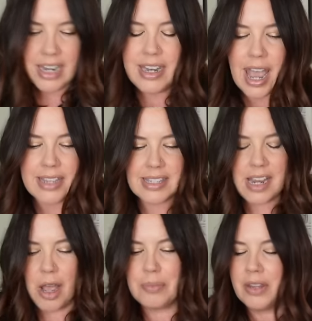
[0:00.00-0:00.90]

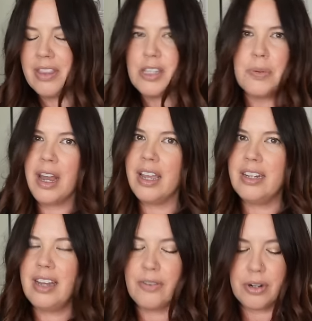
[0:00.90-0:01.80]
Next up, now this one I
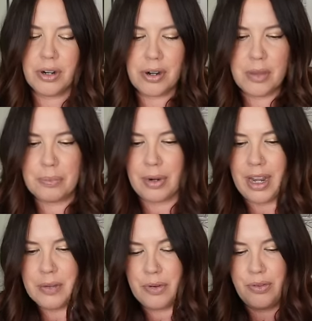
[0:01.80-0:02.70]
had never heard of the
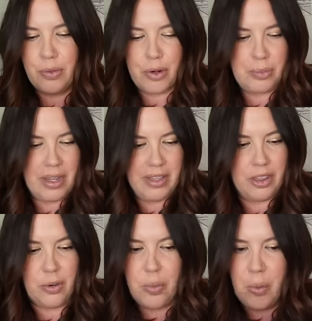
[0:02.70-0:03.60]
brand before, but
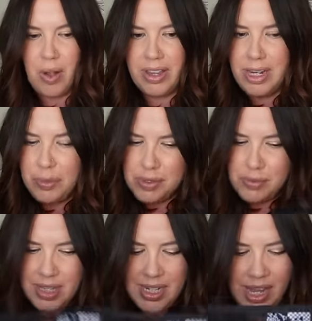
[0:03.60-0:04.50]
the quality
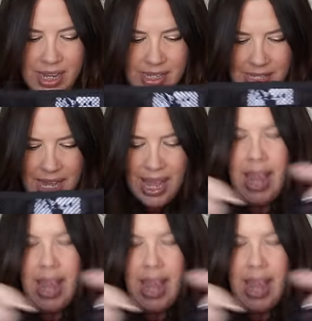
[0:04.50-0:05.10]
was really nice.